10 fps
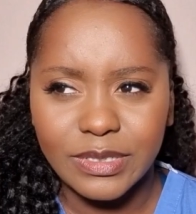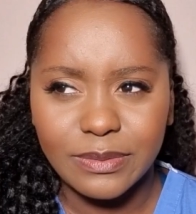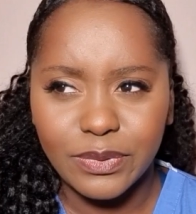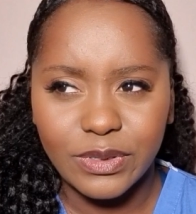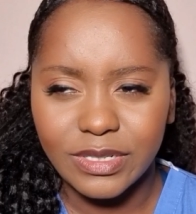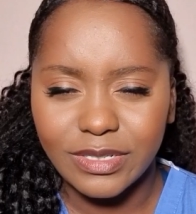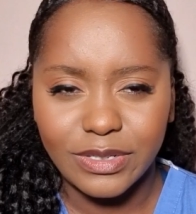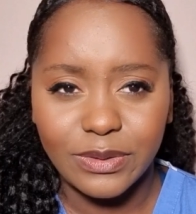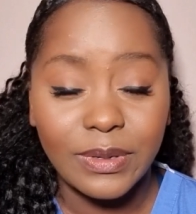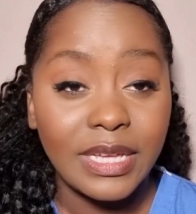what's important
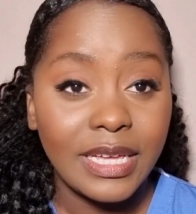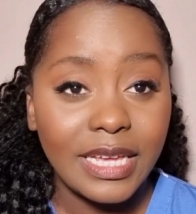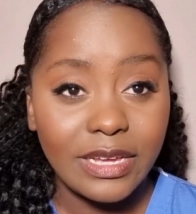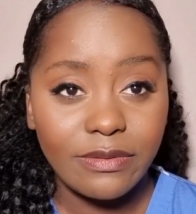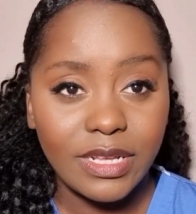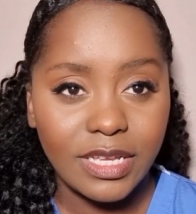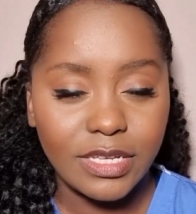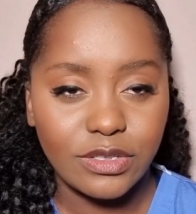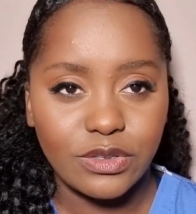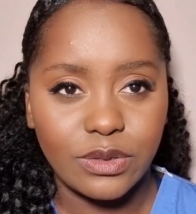to you. It really
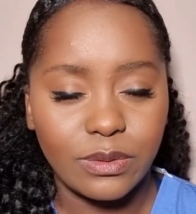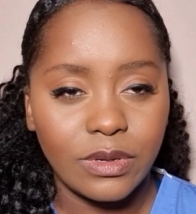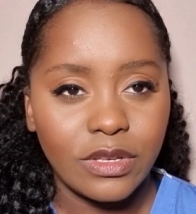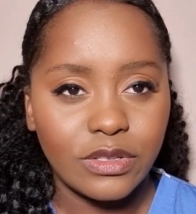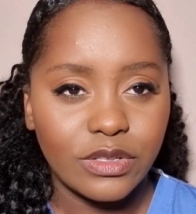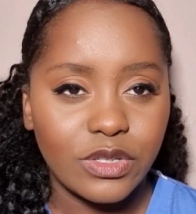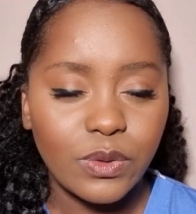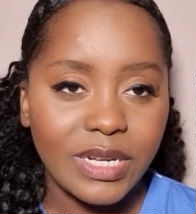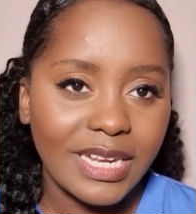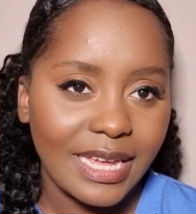is true. So,
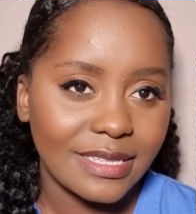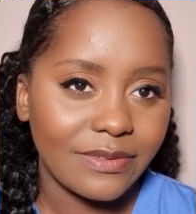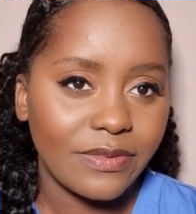don't neglect the